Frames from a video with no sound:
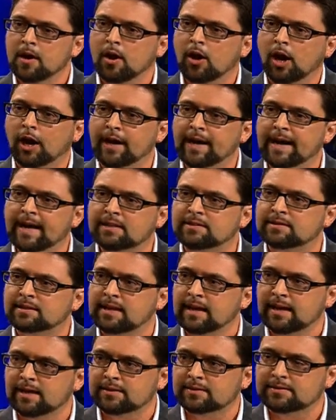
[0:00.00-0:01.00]
Our next
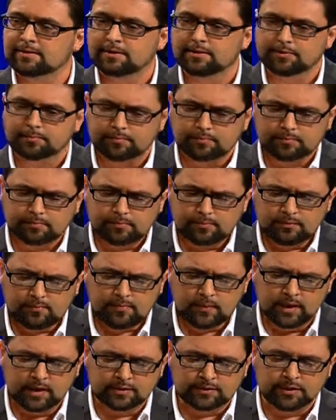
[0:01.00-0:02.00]
guest
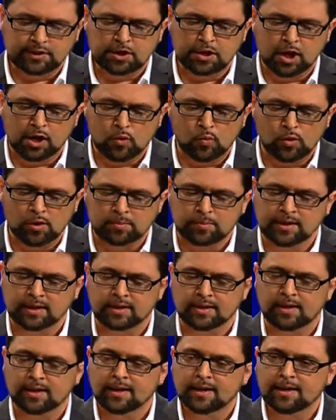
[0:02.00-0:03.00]
is a young
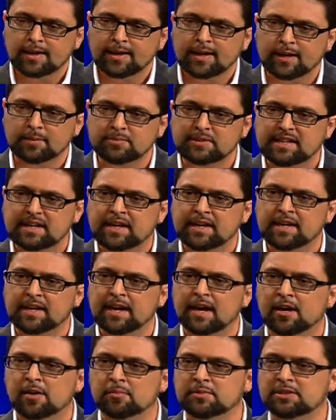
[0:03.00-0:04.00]
woman named Enid
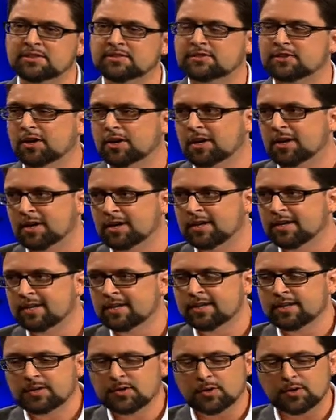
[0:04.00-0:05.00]
Almanzar,
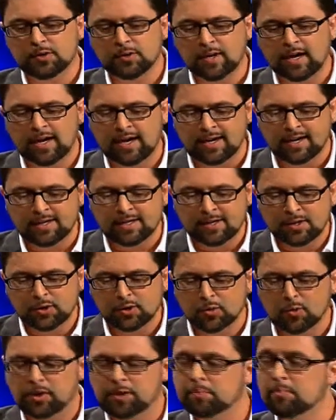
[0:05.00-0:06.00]
who
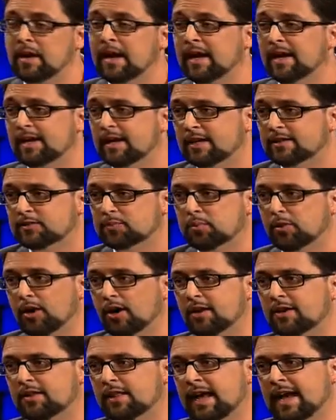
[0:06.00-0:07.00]
we met as
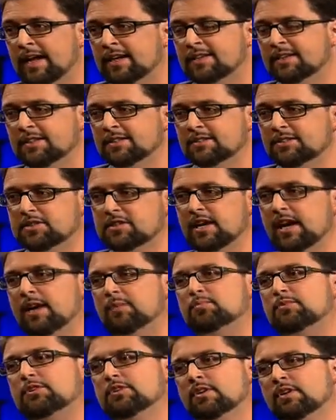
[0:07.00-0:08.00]
part of that
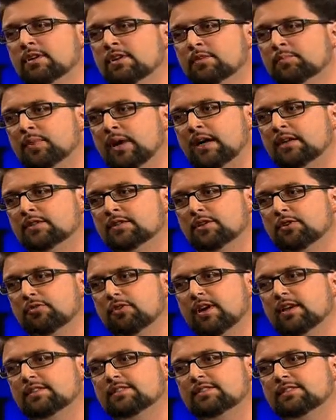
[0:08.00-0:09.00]
chapter in Abounding
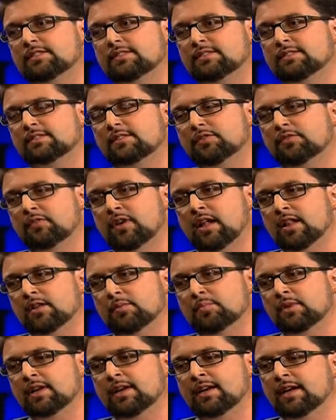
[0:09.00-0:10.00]
Grace's
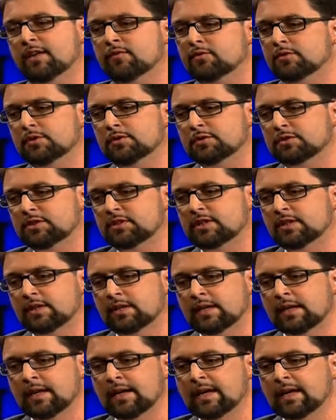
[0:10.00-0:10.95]
development and evolution.